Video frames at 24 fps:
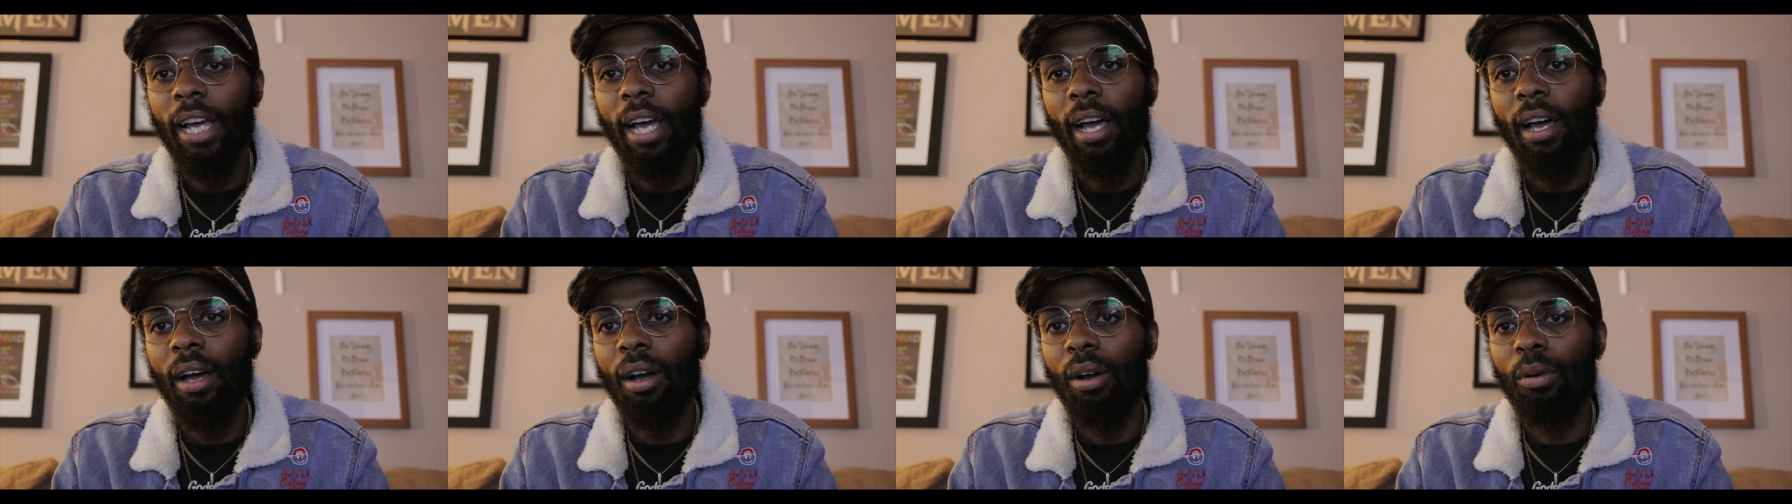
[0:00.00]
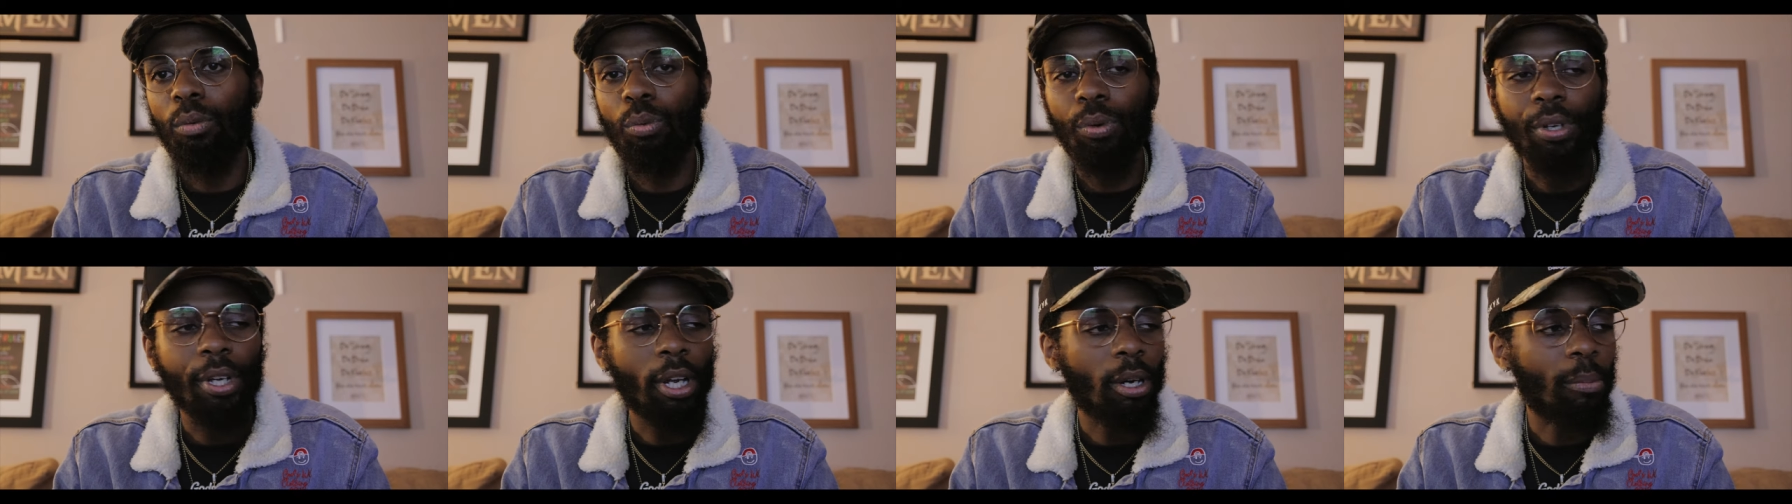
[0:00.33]

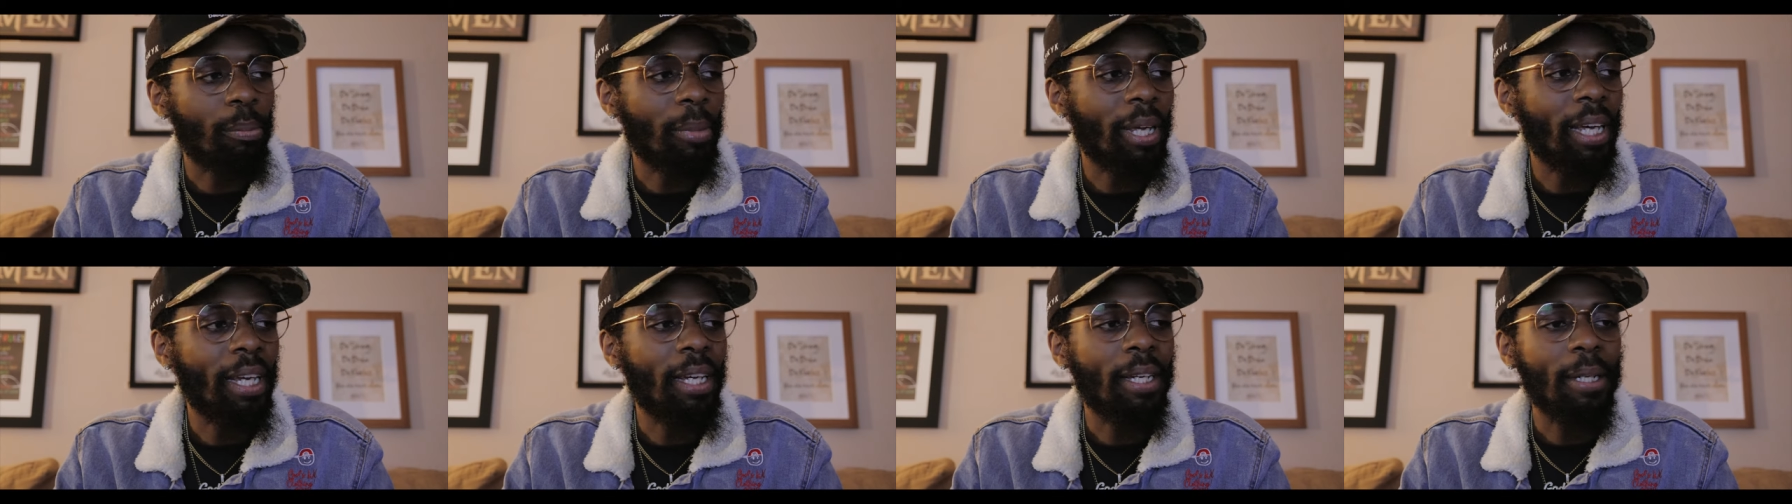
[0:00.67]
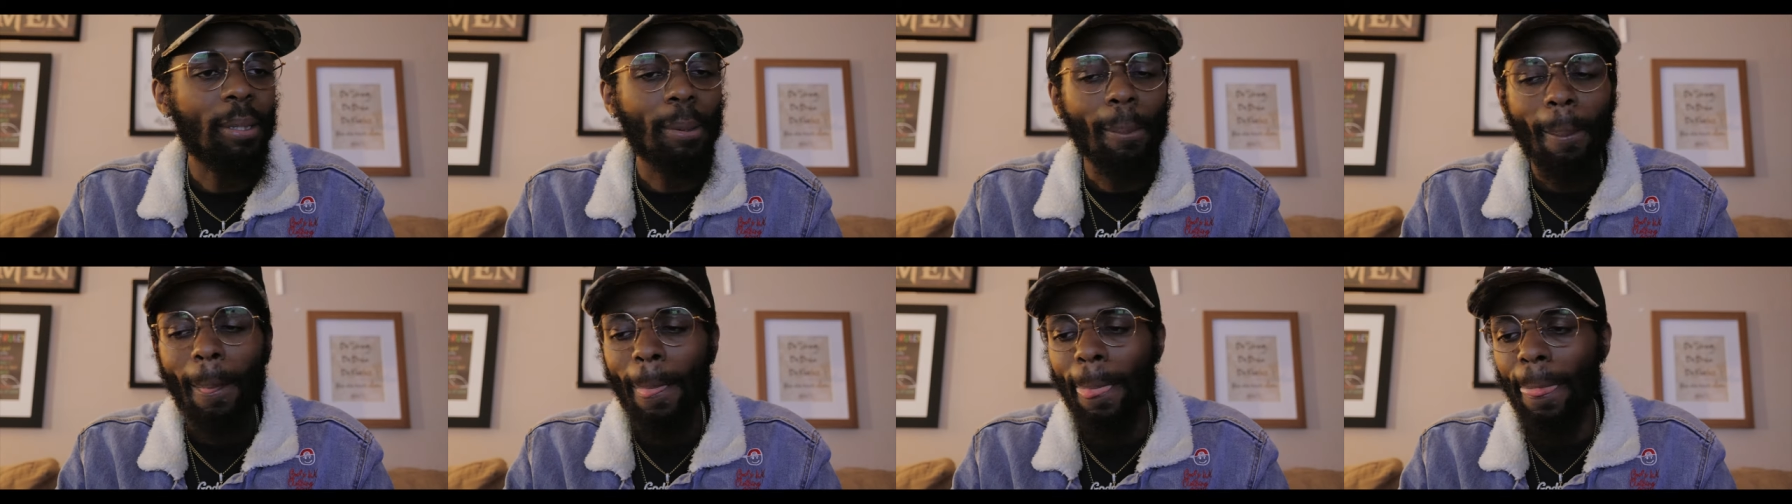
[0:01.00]
how we are
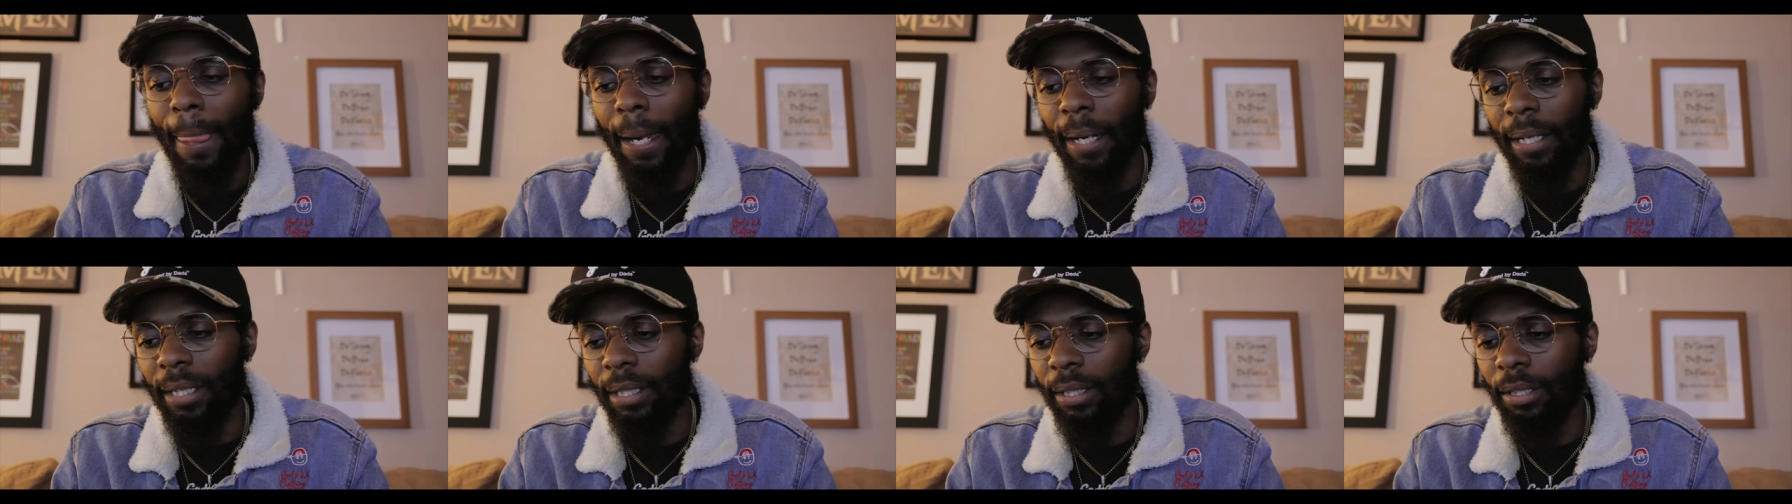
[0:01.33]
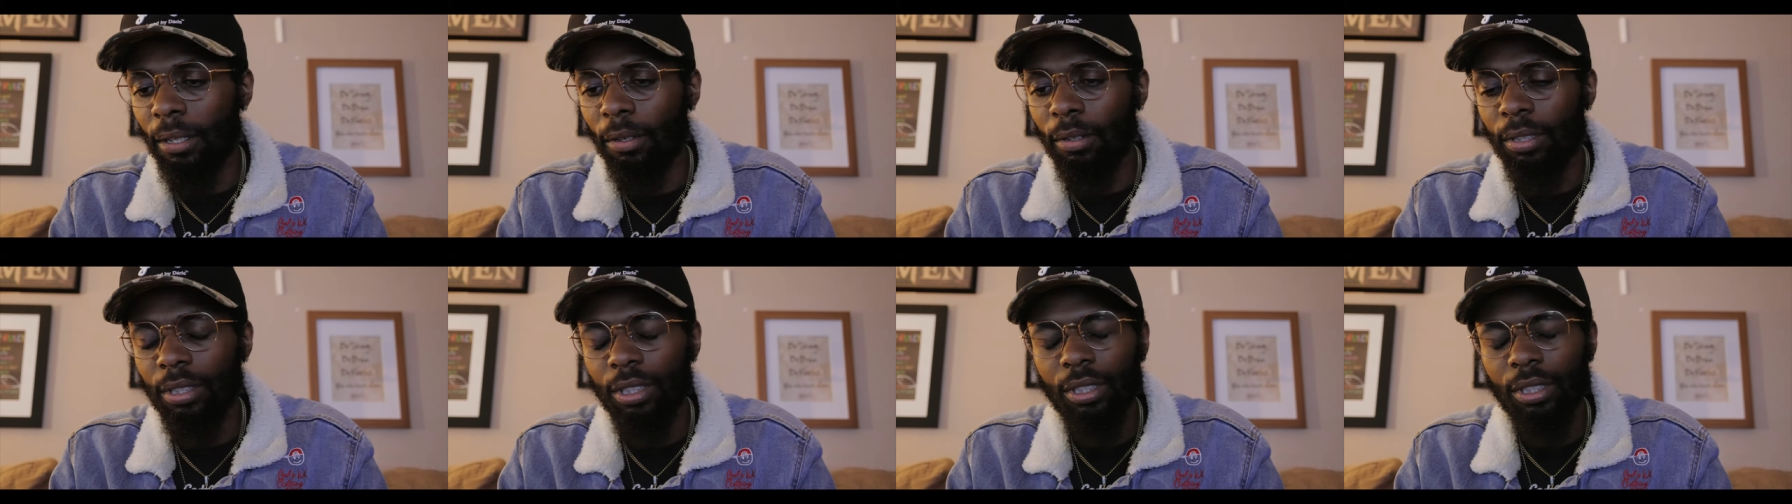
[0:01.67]
made, you know.